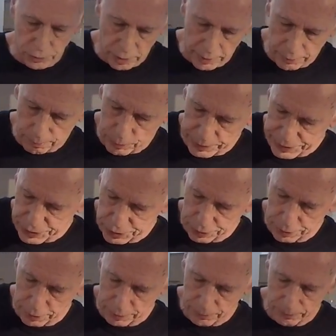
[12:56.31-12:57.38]
draw the
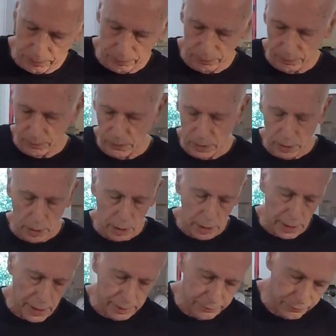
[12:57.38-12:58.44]
moisture out